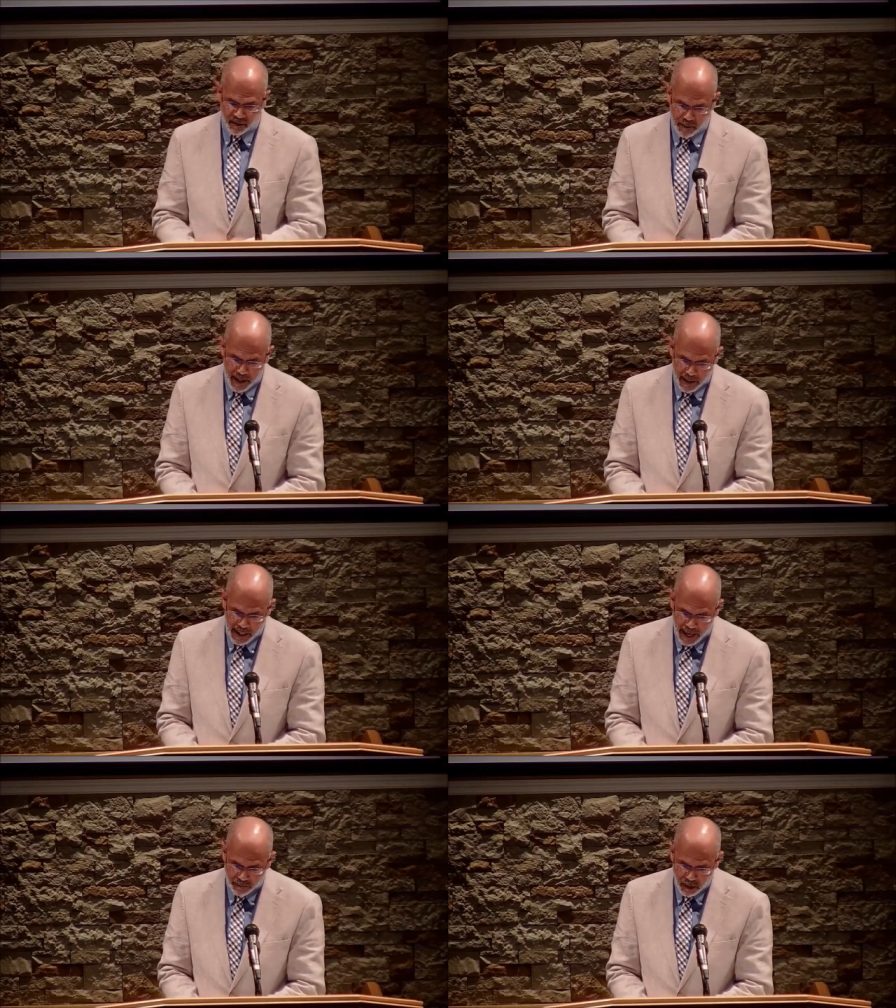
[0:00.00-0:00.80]
man
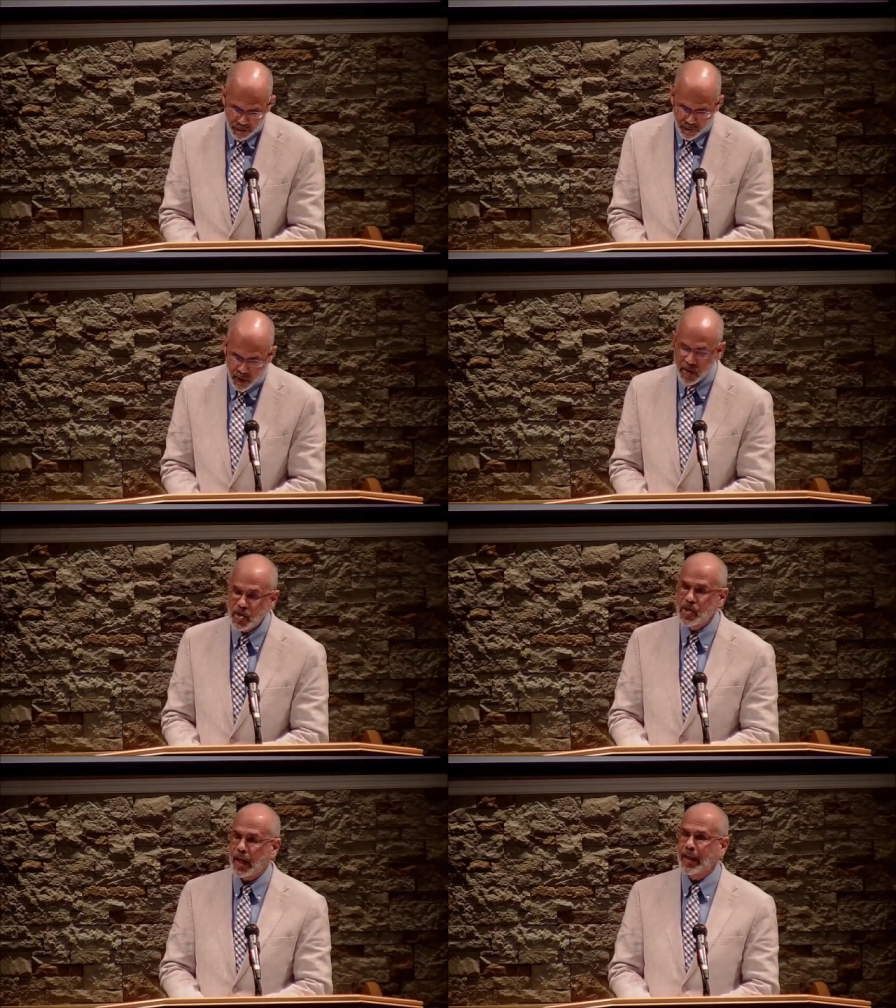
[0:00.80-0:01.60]
after the first and
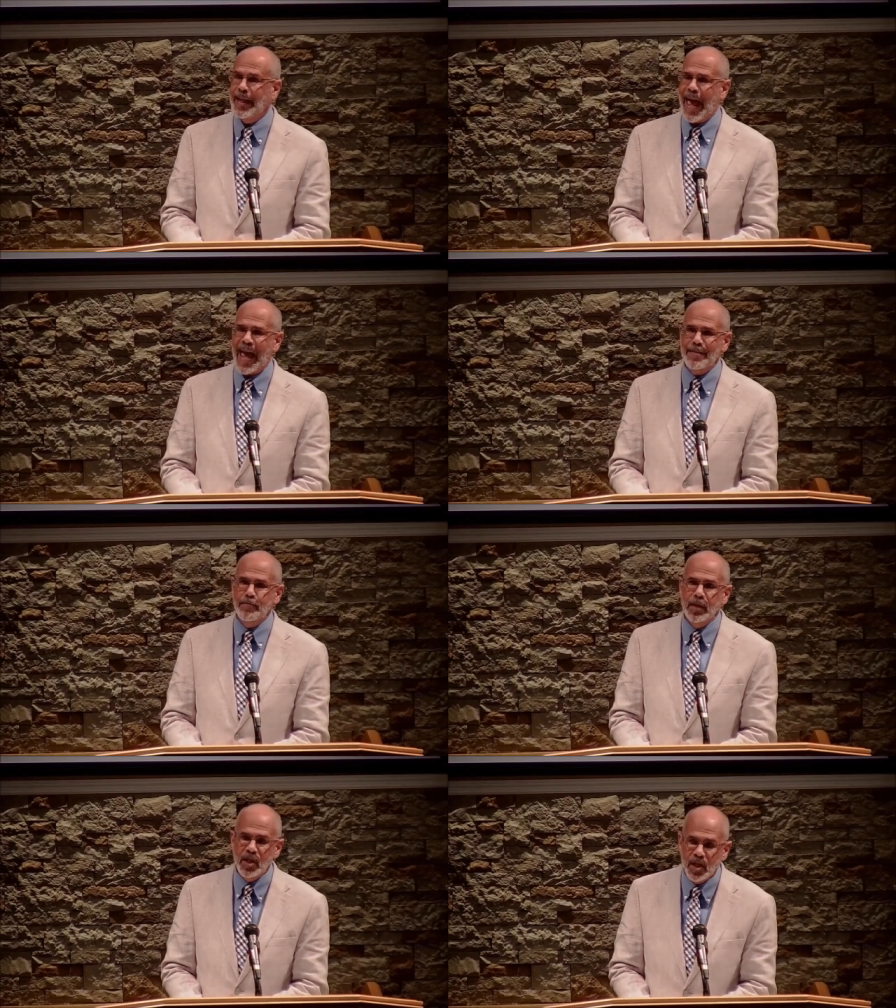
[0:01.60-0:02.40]
second
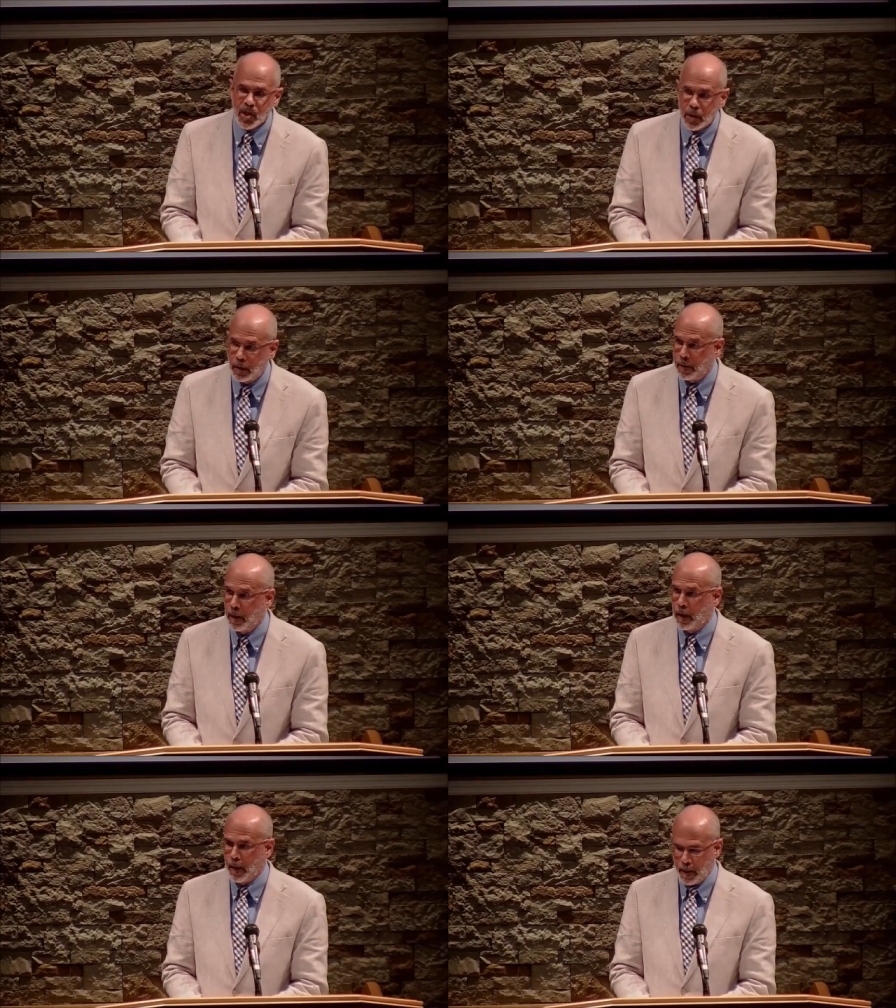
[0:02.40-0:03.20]
admonition.
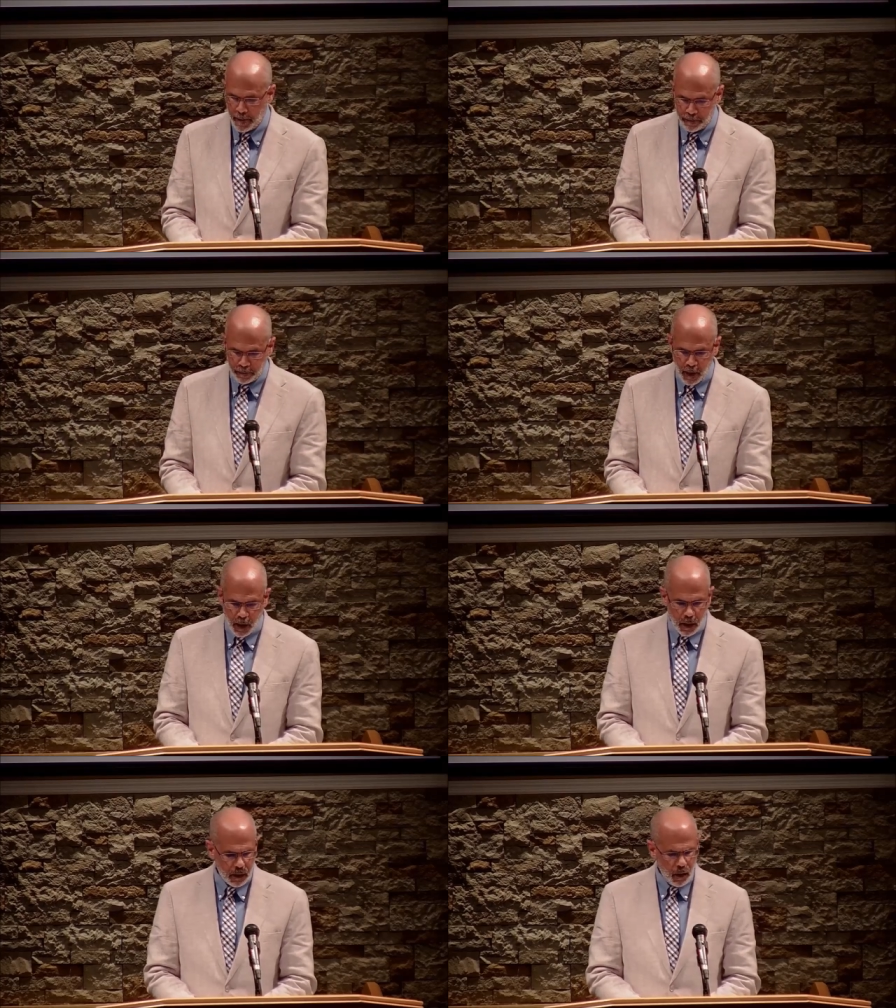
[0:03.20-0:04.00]

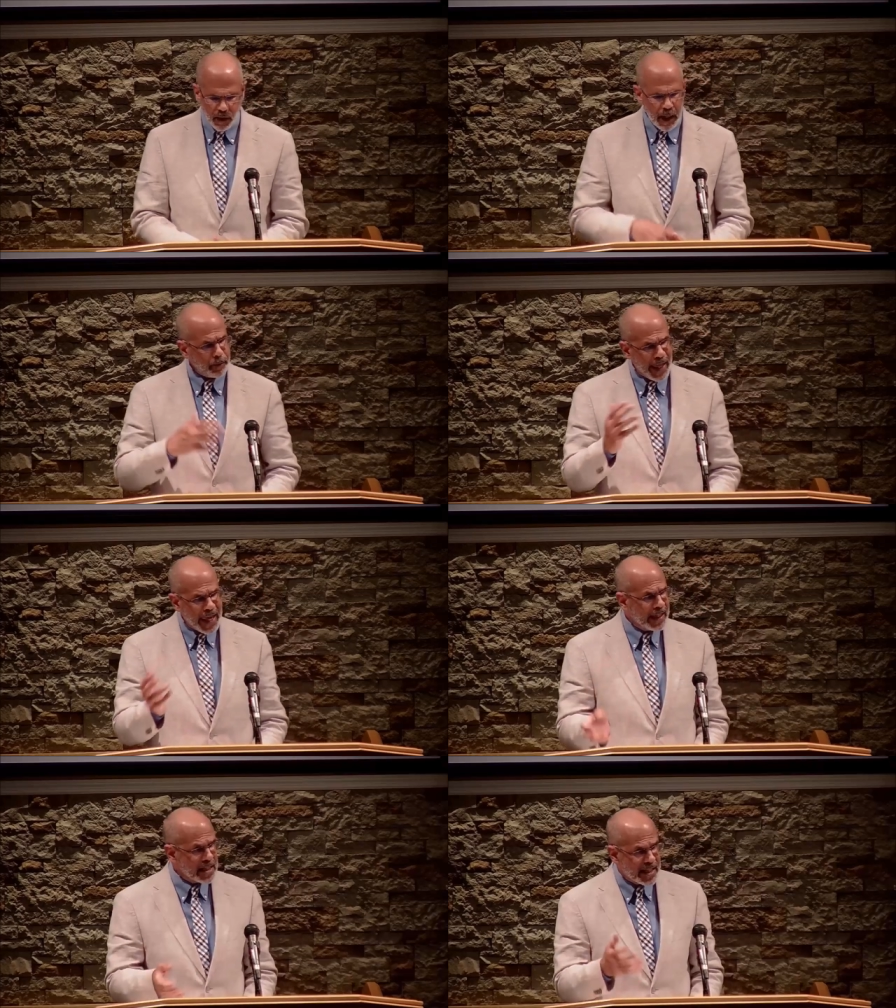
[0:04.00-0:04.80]
Don't keep
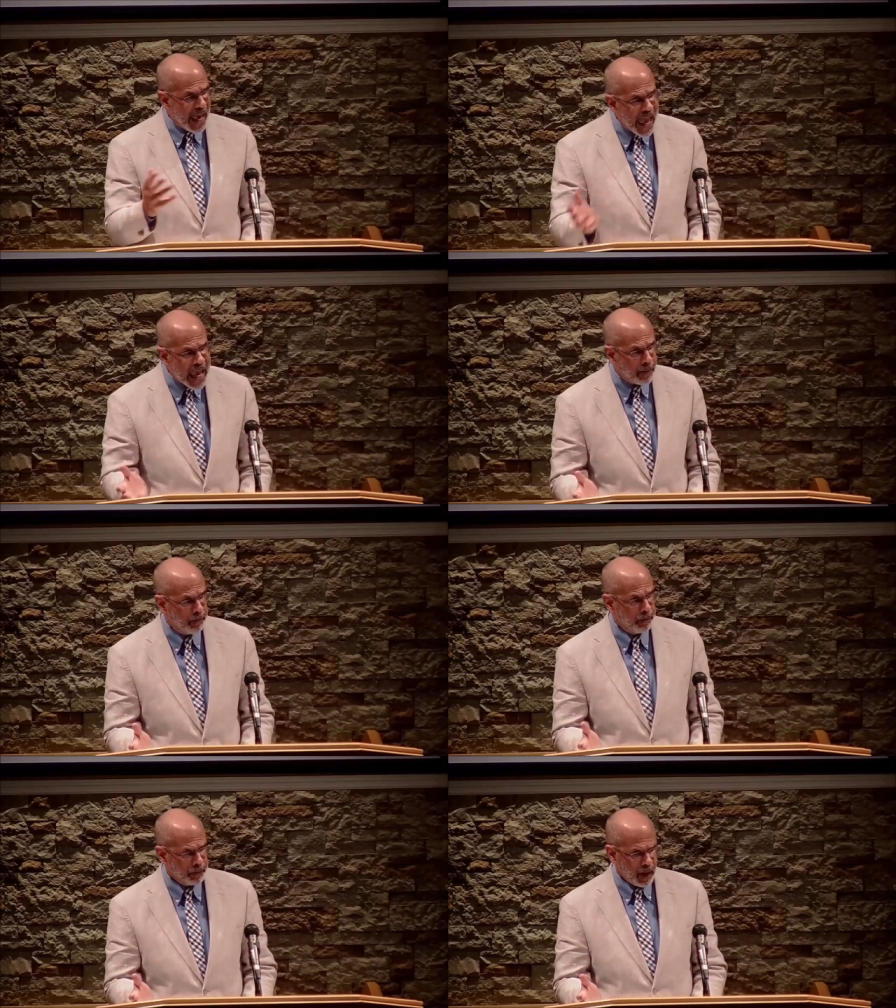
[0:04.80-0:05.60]
playing this game.
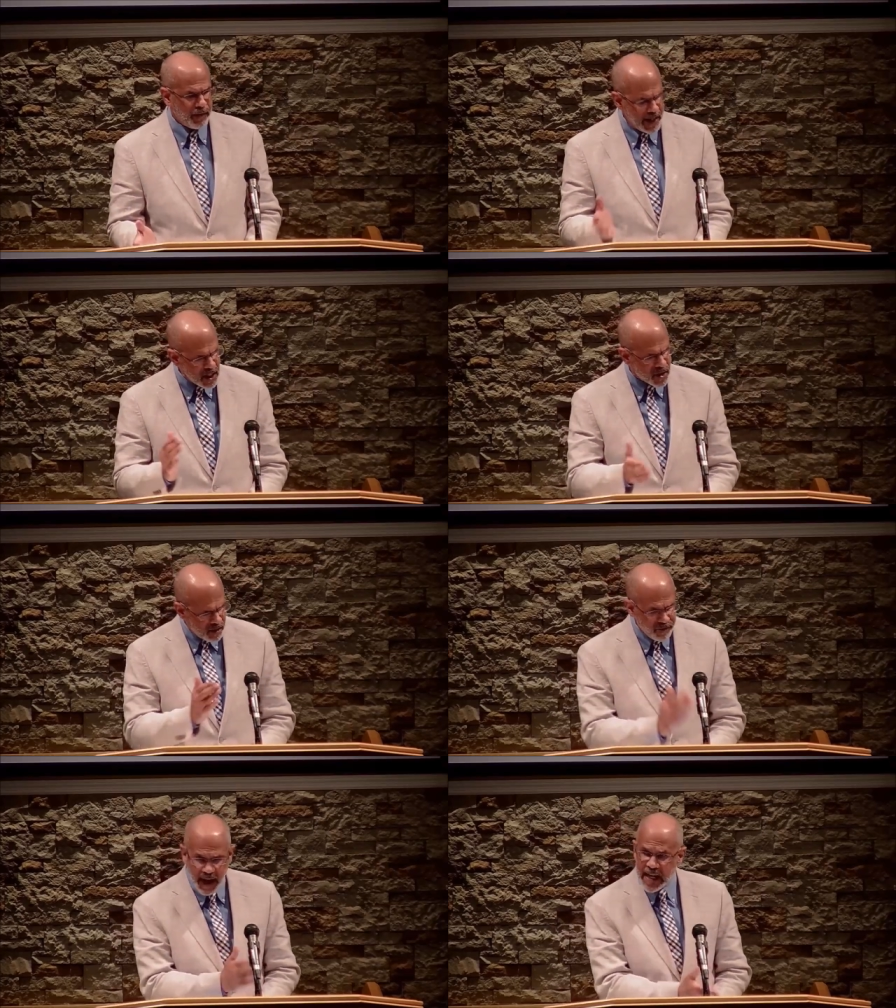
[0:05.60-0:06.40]
If he is
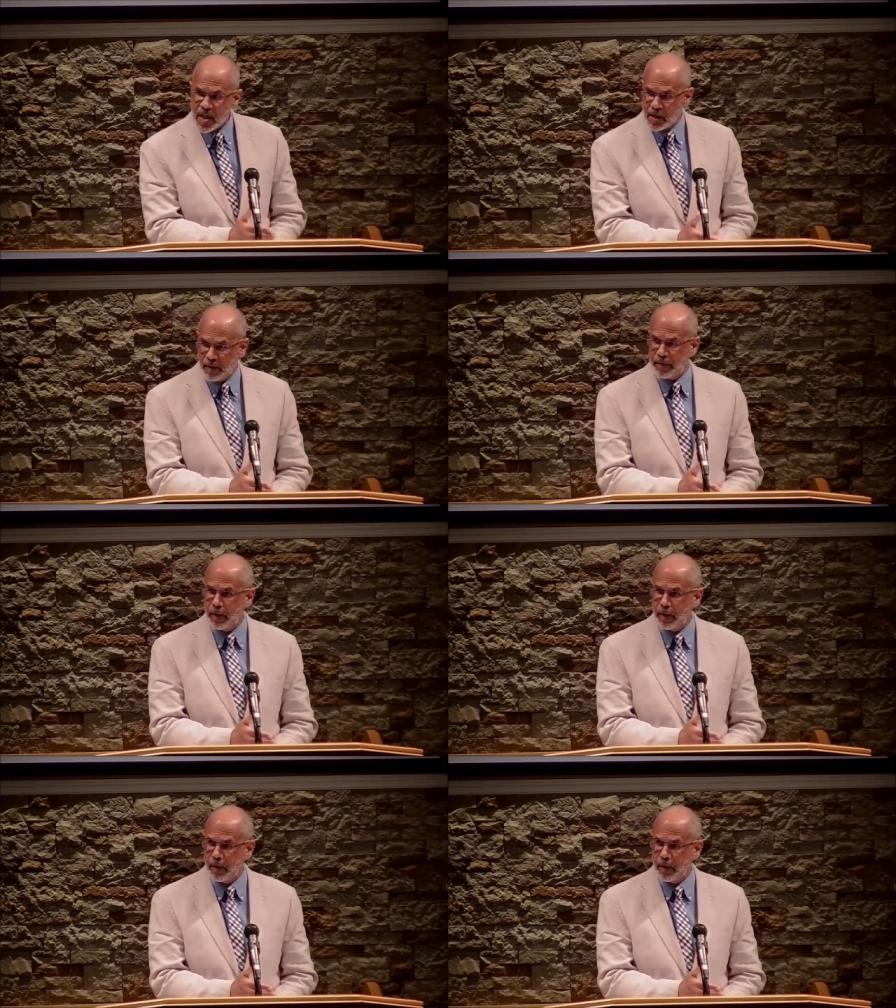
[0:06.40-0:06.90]
divisive,